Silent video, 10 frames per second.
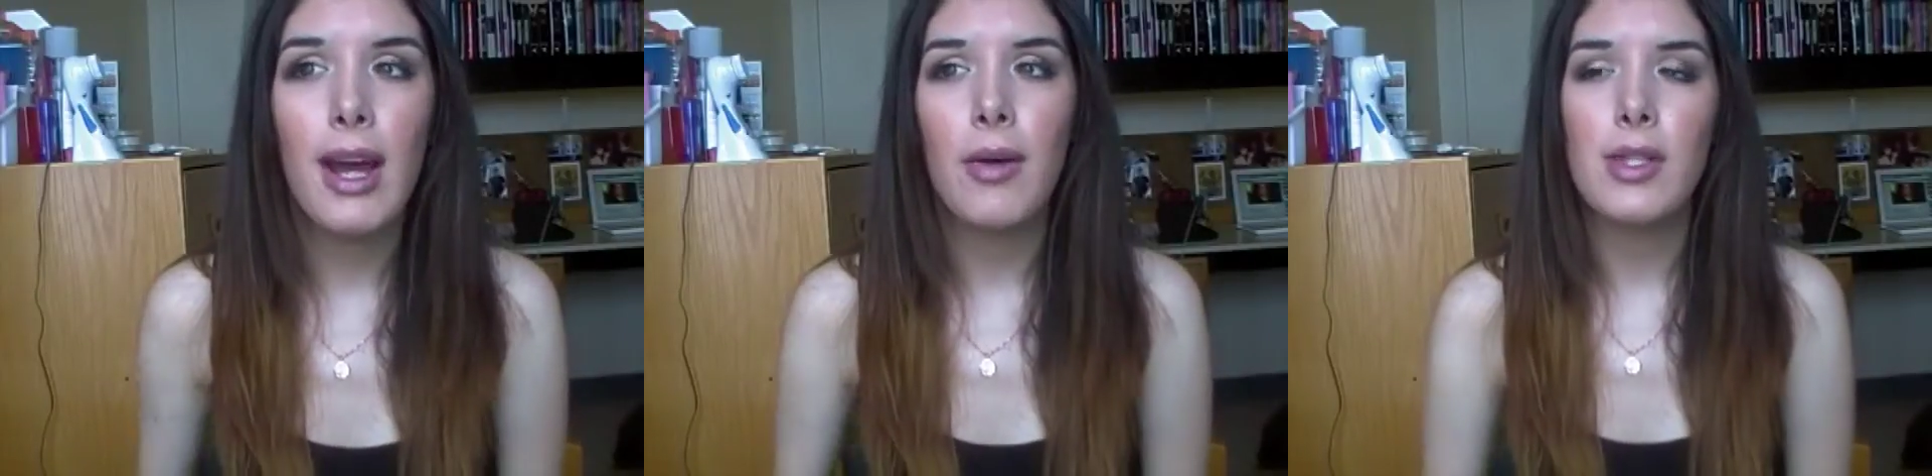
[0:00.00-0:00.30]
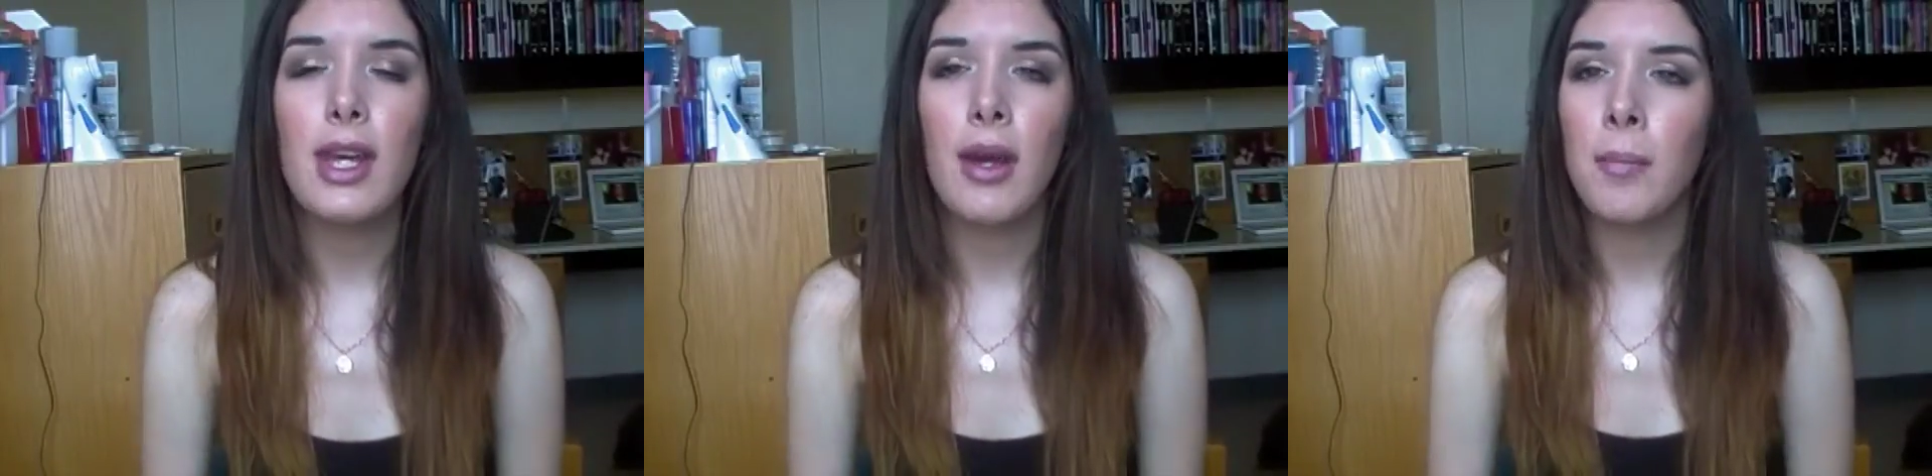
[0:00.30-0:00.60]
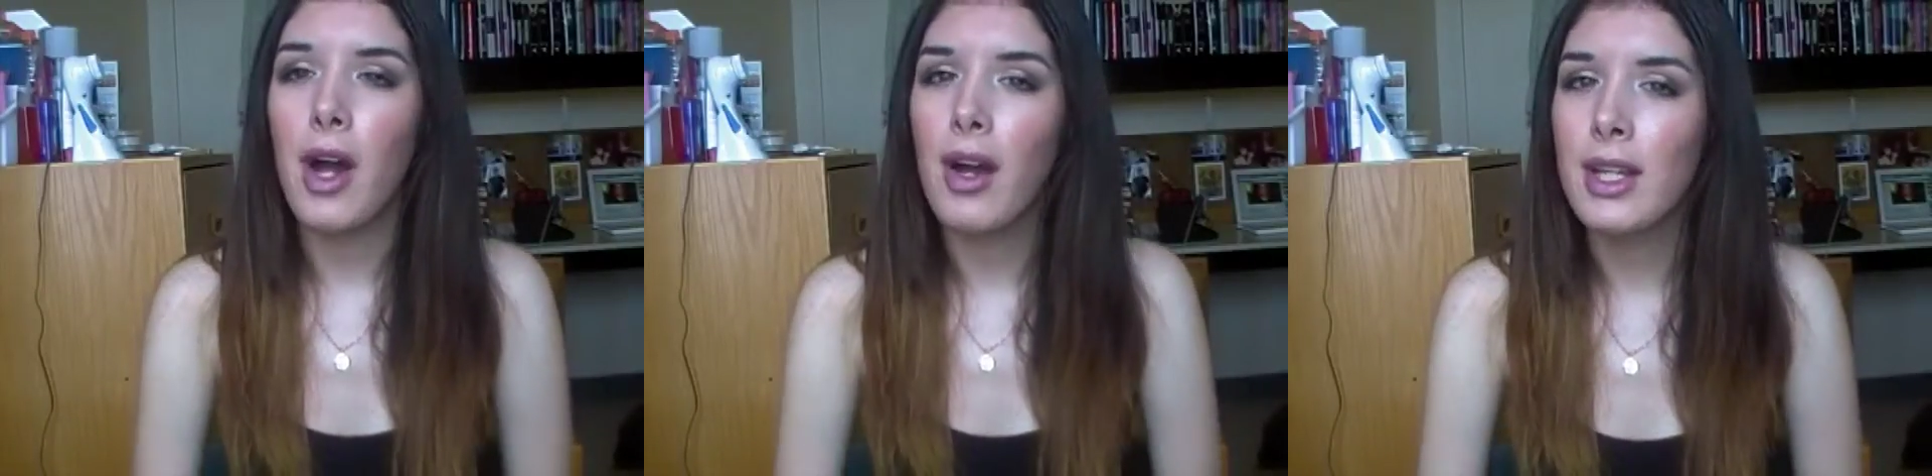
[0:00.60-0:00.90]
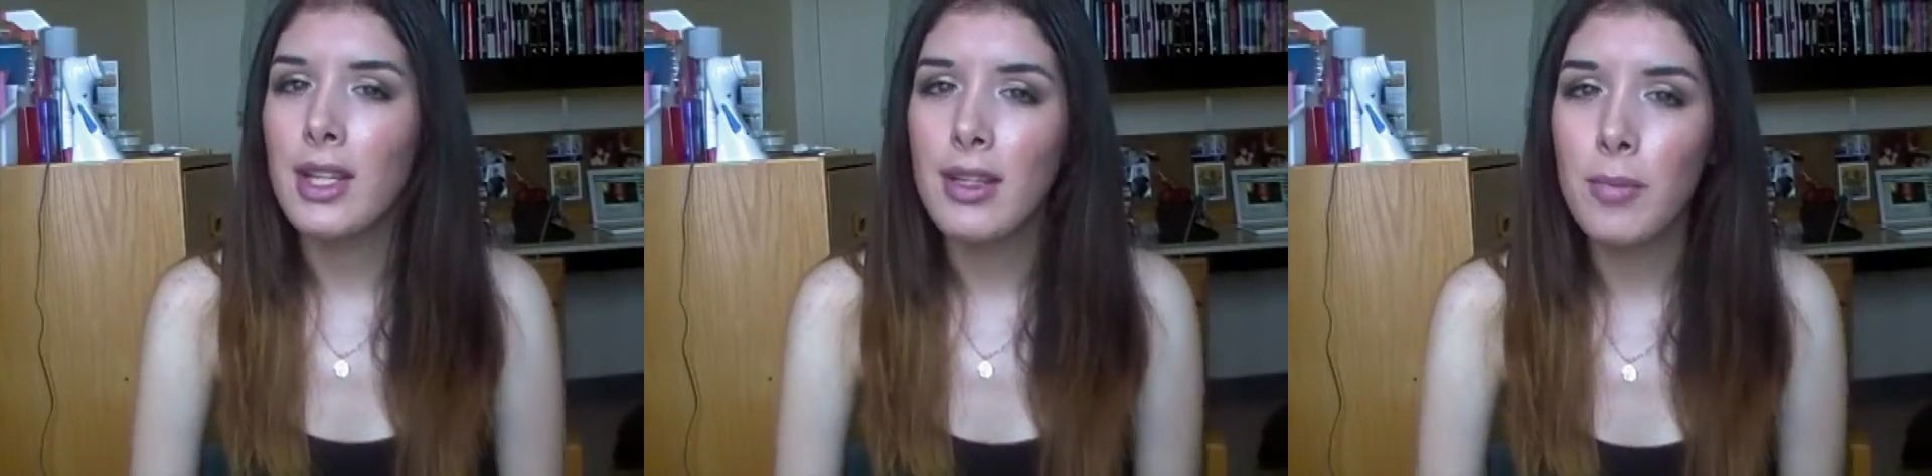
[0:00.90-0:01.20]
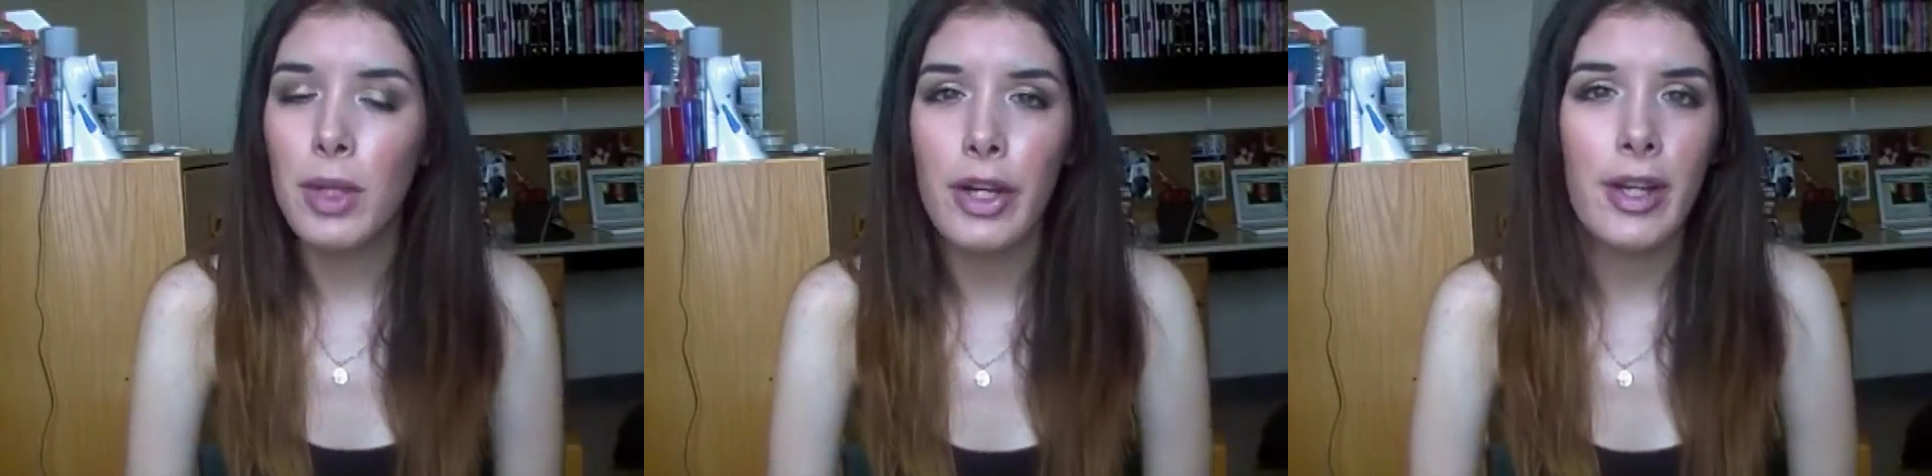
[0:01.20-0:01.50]
I was like, I'm not going to
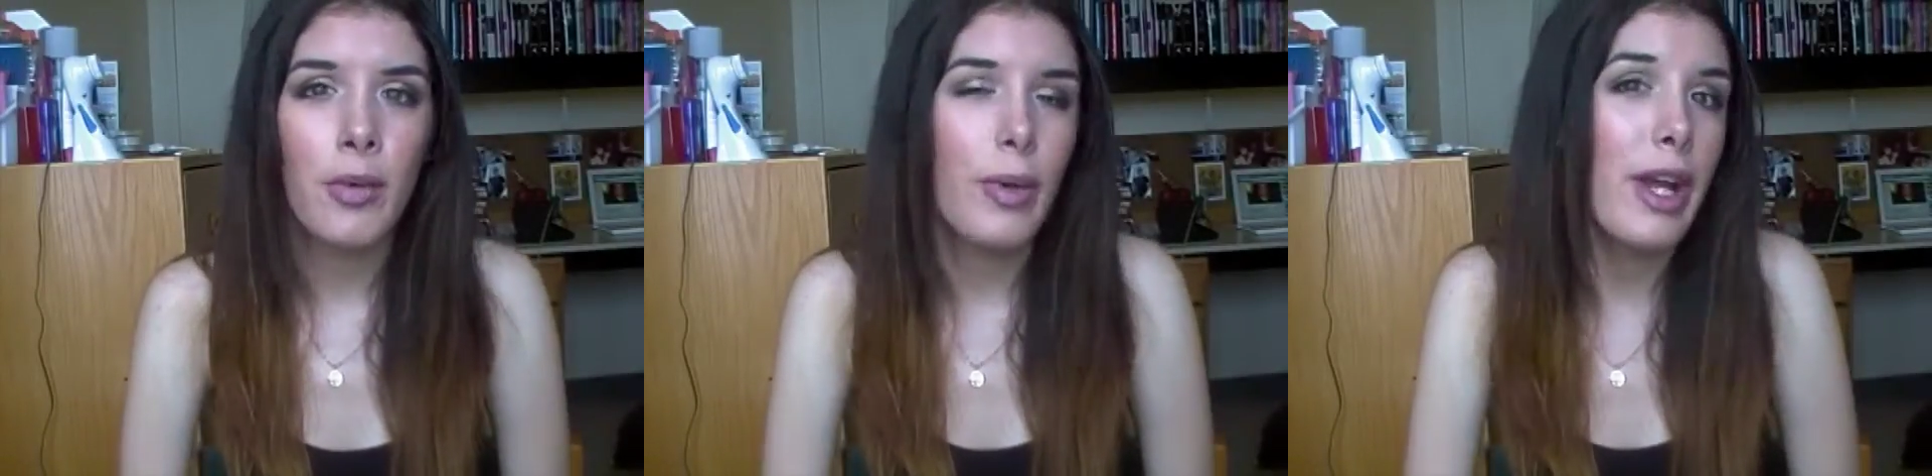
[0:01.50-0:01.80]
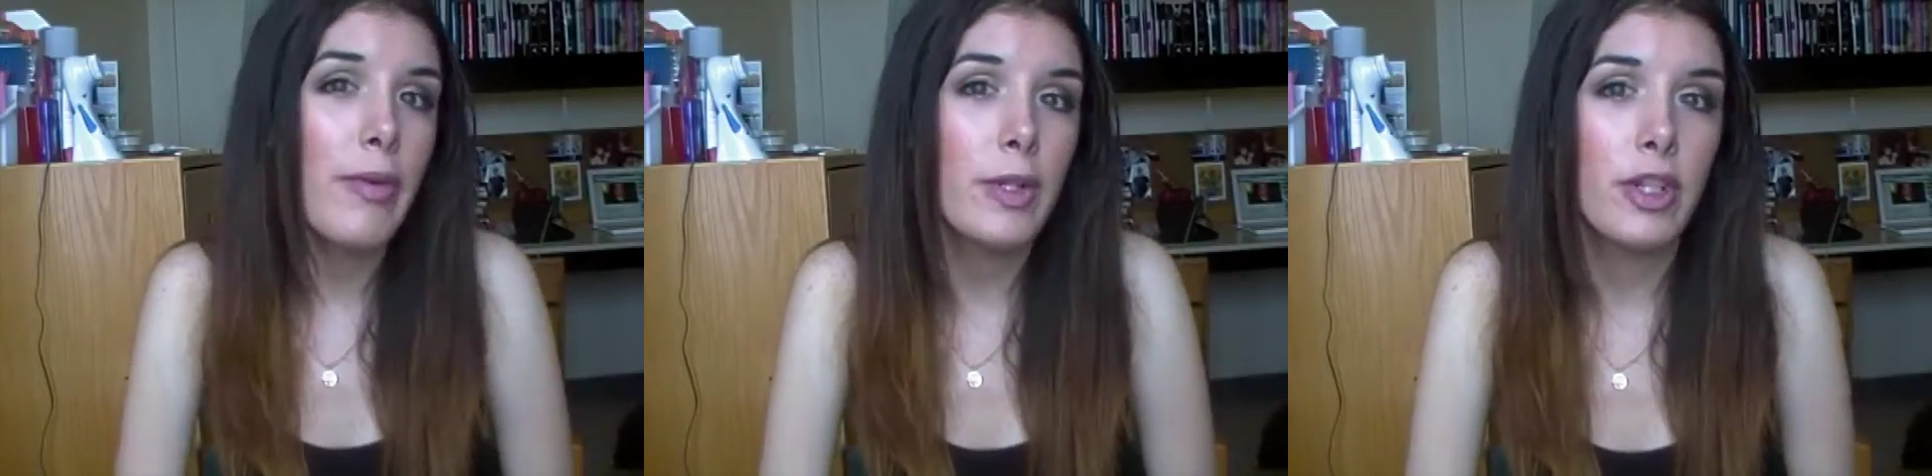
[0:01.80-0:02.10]
keep looking, whatever.